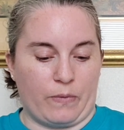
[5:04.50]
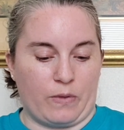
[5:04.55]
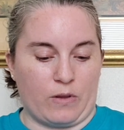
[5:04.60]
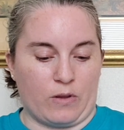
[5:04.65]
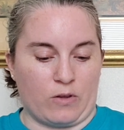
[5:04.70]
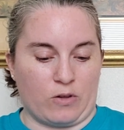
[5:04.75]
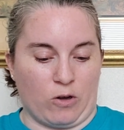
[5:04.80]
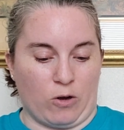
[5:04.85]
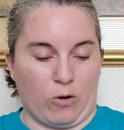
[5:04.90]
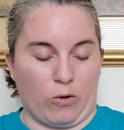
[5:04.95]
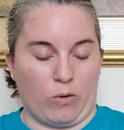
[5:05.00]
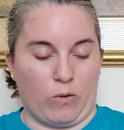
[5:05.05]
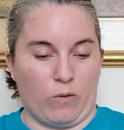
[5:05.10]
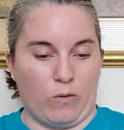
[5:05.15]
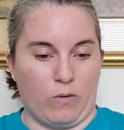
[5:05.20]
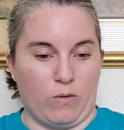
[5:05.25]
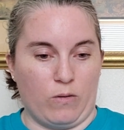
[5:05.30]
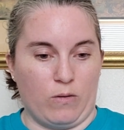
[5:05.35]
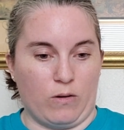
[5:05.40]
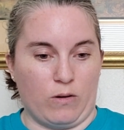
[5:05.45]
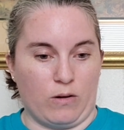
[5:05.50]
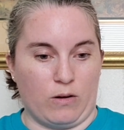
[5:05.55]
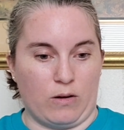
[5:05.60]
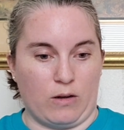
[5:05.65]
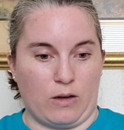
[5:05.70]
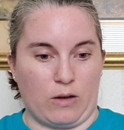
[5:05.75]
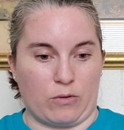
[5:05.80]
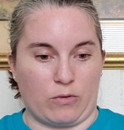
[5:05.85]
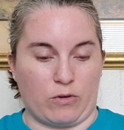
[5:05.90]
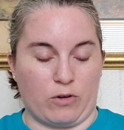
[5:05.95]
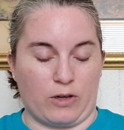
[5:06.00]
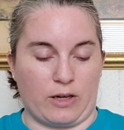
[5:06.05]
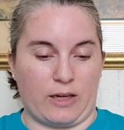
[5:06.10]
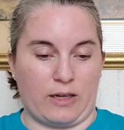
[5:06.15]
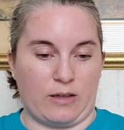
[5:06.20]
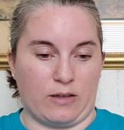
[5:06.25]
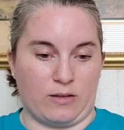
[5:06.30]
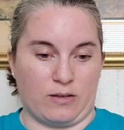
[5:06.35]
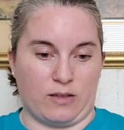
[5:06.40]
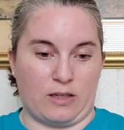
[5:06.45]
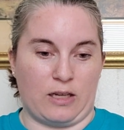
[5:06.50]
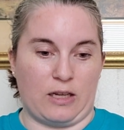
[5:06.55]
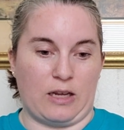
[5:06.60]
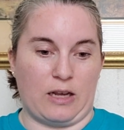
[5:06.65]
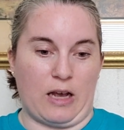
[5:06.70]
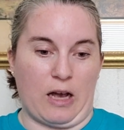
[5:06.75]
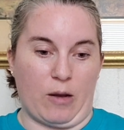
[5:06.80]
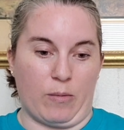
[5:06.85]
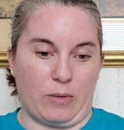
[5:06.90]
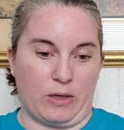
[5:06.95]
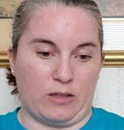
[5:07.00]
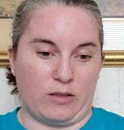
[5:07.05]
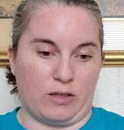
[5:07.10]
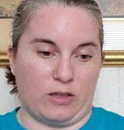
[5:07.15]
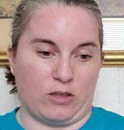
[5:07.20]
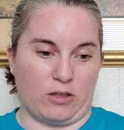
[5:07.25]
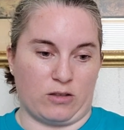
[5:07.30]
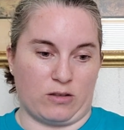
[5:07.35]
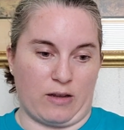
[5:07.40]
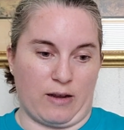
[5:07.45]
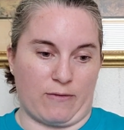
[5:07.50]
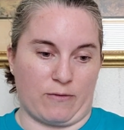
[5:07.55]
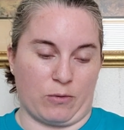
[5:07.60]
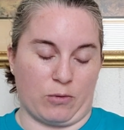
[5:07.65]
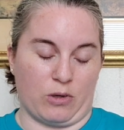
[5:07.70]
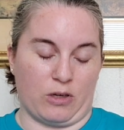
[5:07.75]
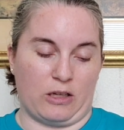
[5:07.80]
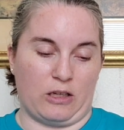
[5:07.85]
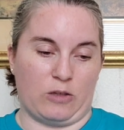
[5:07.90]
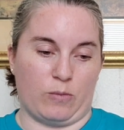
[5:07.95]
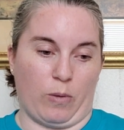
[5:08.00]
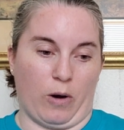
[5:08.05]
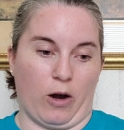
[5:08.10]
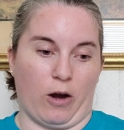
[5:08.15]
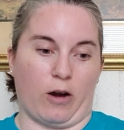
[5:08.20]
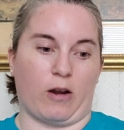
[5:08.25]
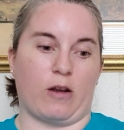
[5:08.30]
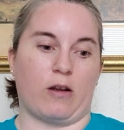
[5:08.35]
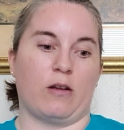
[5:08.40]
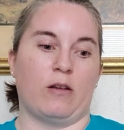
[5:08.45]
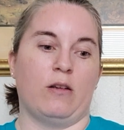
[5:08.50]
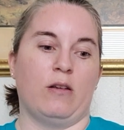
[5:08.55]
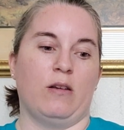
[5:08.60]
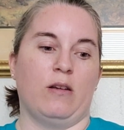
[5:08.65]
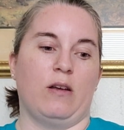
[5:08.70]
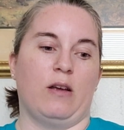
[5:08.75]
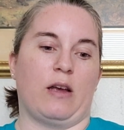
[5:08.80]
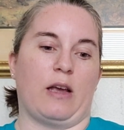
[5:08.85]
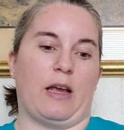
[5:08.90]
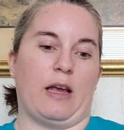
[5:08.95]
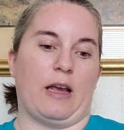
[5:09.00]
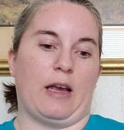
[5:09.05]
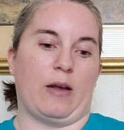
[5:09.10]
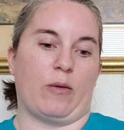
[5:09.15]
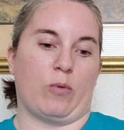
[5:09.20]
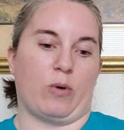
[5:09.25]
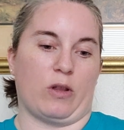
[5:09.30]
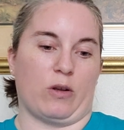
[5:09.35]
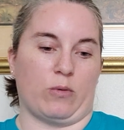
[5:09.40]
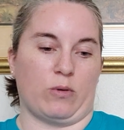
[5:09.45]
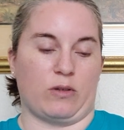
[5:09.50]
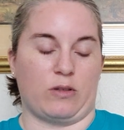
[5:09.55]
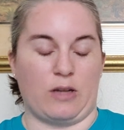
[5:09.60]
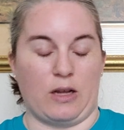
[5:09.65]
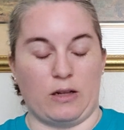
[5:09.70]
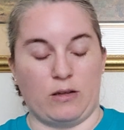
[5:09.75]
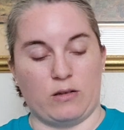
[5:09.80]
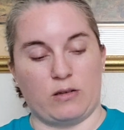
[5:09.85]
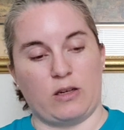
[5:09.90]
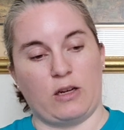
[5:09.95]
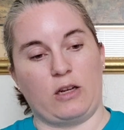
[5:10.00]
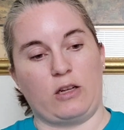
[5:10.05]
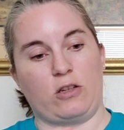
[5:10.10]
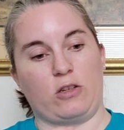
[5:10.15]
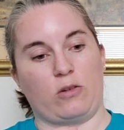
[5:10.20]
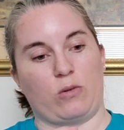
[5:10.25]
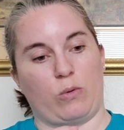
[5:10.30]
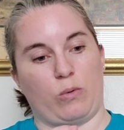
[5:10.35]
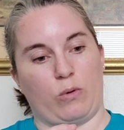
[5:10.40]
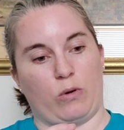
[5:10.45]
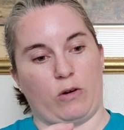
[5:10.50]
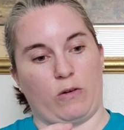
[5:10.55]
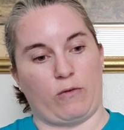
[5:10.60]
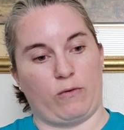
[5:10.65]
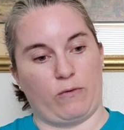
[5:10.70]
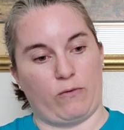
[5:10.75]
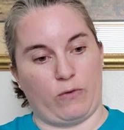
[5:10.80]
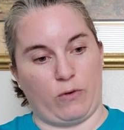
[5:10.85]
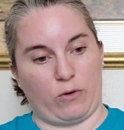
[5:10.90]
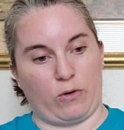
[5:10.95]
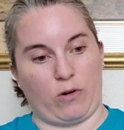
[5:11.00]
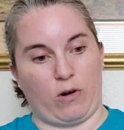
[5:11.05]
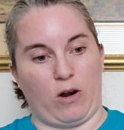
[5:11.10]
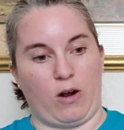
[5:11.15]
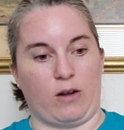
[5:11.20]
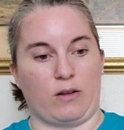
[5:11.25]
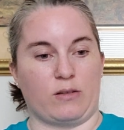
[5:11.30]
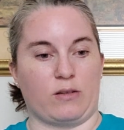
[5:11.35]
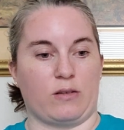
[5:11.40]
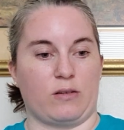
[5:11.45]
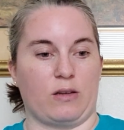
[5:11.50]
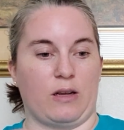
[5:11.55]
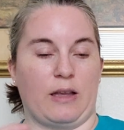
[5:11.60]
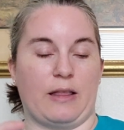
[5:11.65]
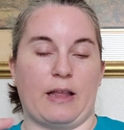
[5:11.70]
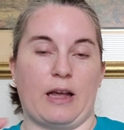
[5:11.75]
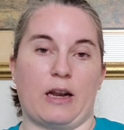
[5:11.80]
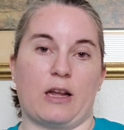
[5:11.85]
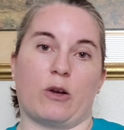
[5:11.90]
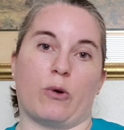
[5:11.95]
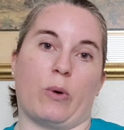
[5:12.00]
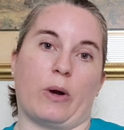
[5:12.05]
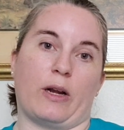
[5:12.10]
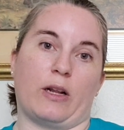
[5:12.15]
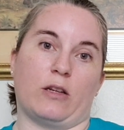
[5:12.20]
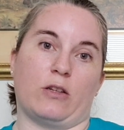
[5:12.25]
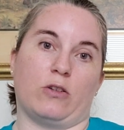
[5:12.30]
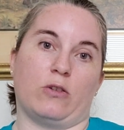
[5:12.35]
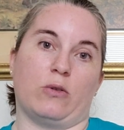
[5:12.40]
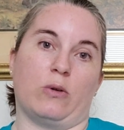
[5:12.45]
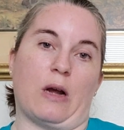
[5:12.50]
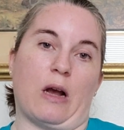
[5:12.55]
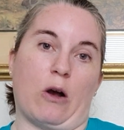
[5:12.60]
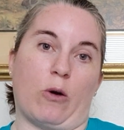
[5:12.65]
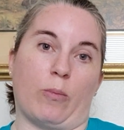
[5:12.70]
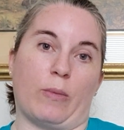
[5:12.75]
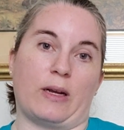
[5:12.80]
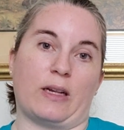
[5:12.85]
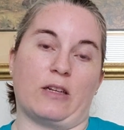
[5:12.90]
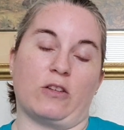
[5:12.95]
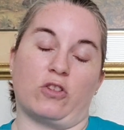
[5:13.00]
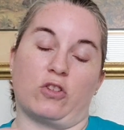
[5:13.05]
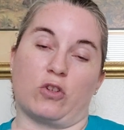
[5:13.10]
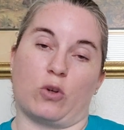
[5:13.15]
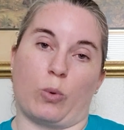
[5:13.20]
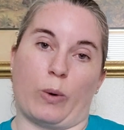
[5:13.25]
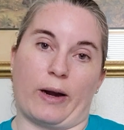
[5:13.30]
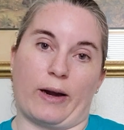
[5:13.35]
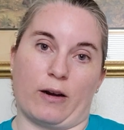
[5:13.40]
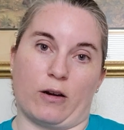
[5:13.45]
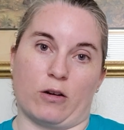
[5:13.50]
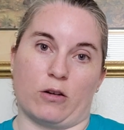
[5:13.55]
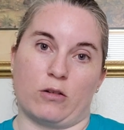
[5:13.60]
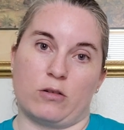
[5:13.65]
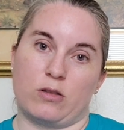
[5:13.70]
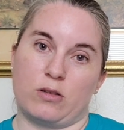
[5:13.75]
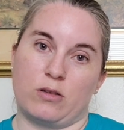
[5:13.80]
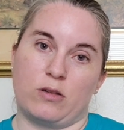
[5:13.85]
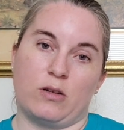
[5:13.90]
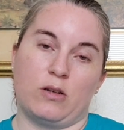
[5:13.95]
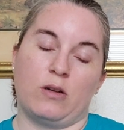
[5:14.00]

So I was looking to see how many stitches left were in each park, and whether it was 10 stitch or full cross, and that equated to how many squares